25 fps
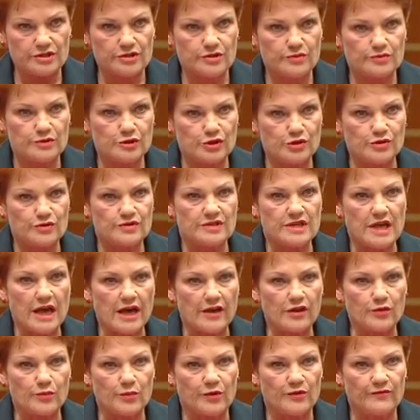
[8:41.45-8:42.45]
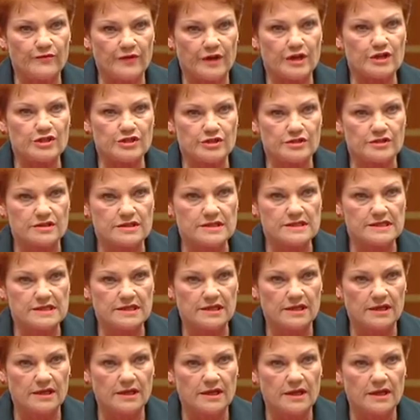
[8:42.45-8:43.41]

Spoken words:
to choose other professions.